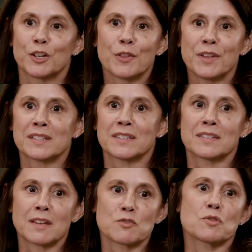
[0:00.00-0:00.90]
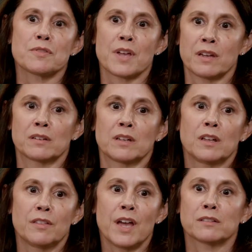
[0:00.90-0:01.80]
I think it's essential that
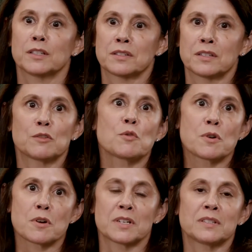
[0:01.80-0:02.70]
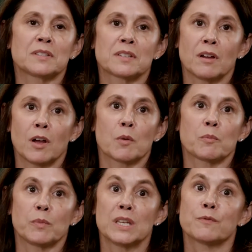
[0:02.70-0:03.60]
listening tour is
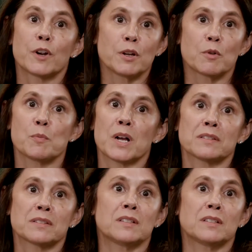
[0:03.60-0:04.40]
very robust.